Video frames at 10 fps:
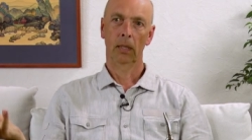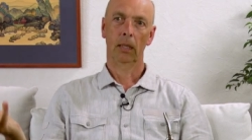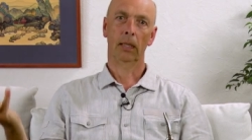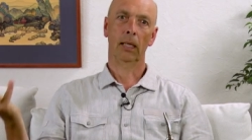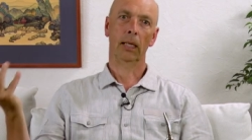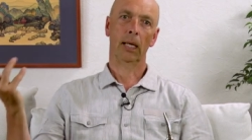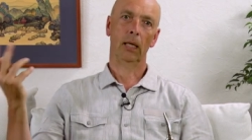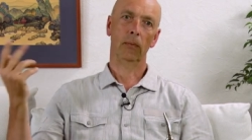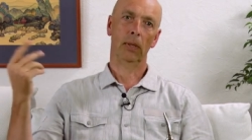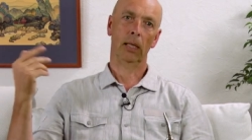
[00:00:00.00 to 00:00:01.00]
And then
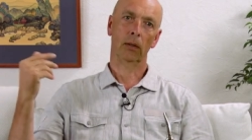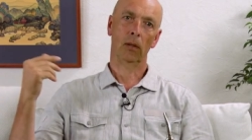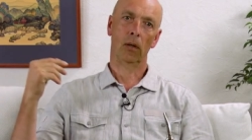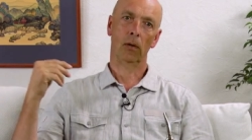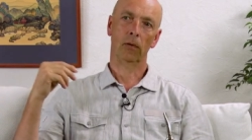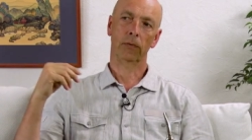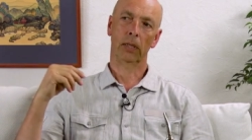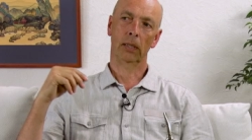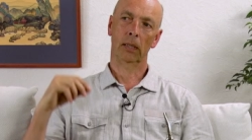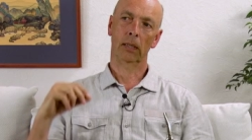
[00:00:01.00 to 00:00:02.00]
again we let go of the
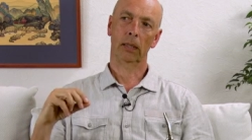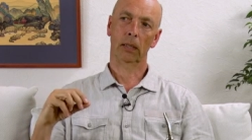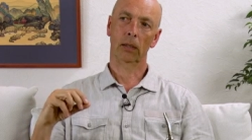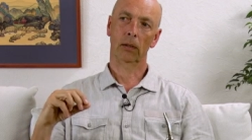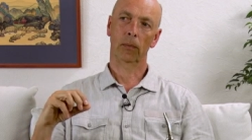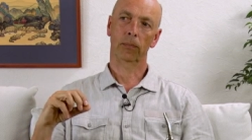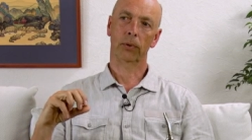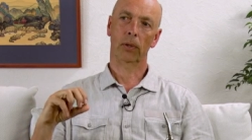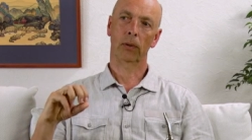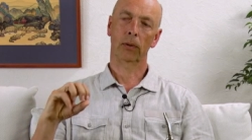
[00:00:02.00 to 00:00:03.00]
analytical
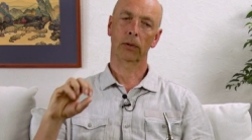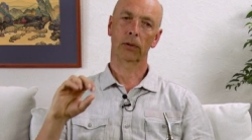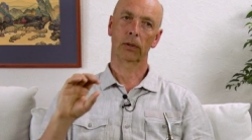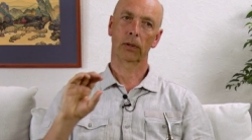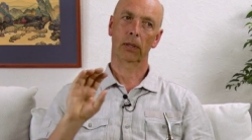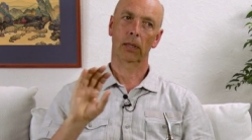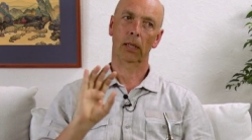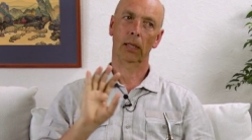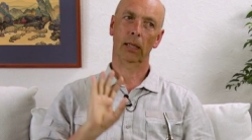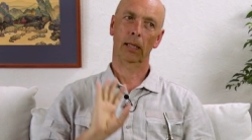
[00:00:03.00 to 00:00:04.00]
approach
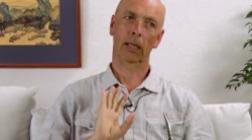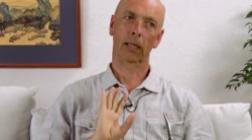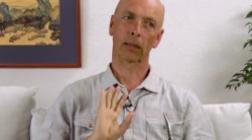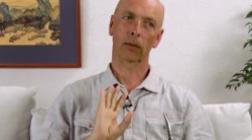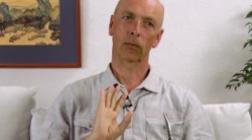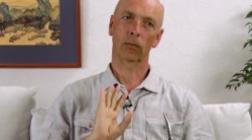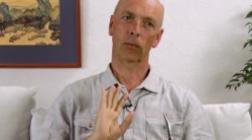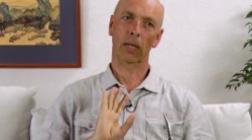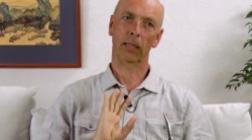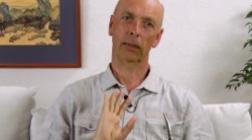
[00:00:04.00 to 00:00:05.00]
and
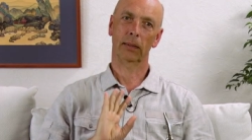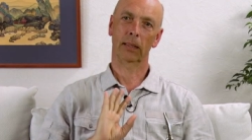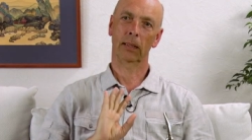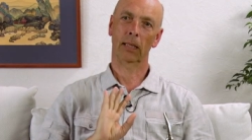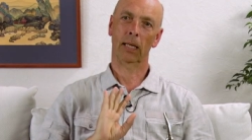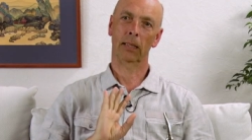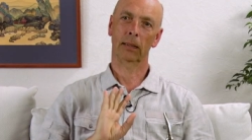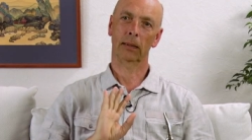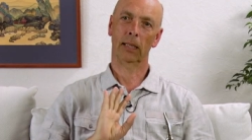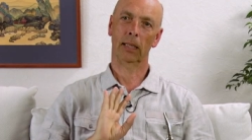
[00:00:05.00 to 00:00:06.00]
rest in the
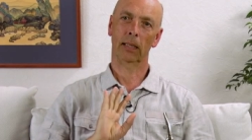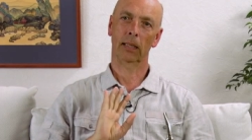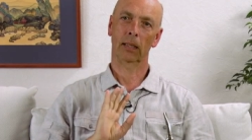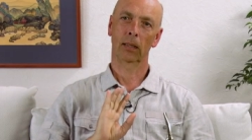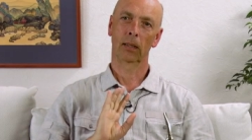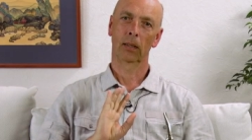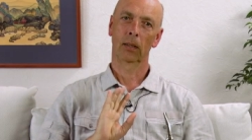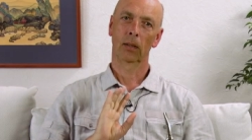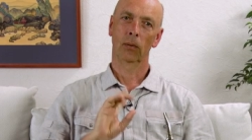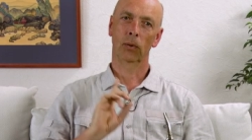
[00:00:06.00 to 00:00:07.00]
understanding,
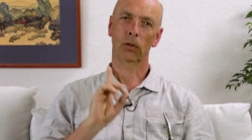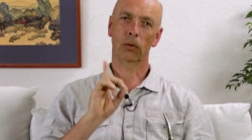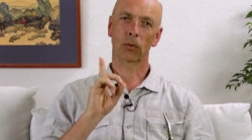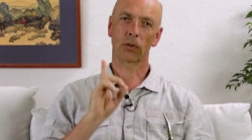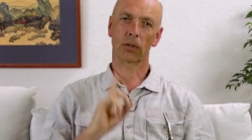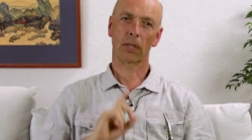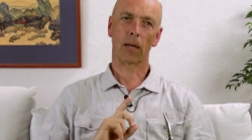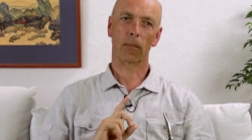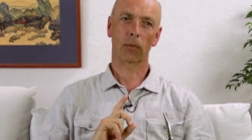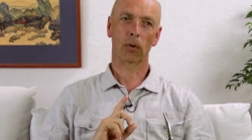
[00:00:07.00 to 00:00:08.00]
which to
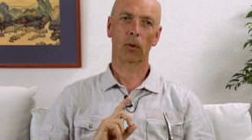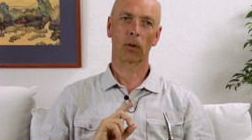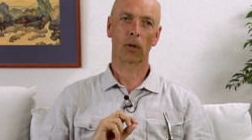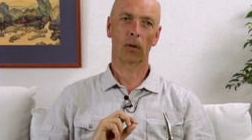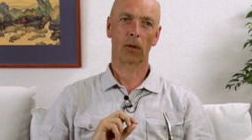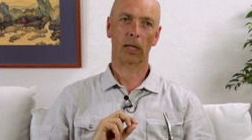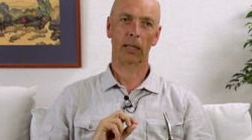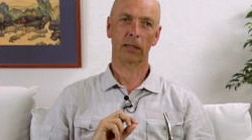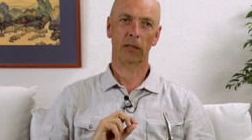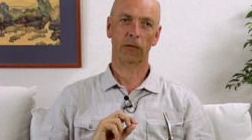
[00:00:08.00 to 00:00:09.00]
some could look
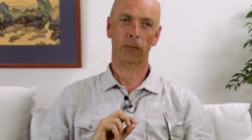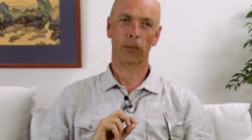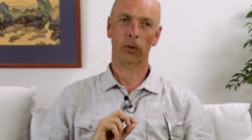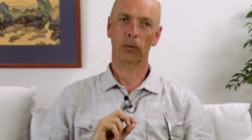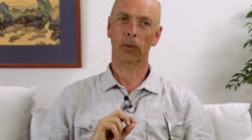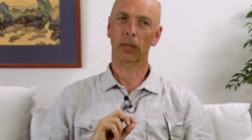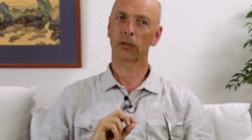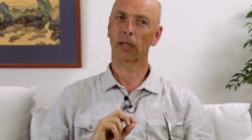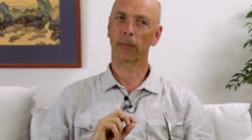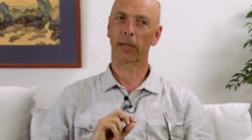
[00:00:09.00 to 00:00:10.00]
as if we were doing
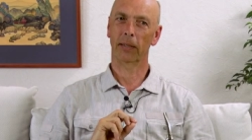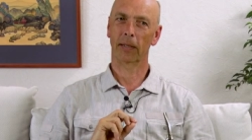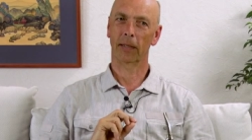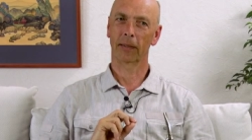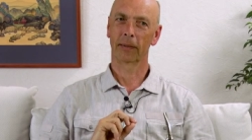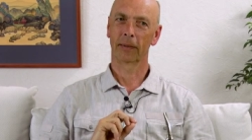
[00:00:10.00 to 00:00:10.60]
shamatha.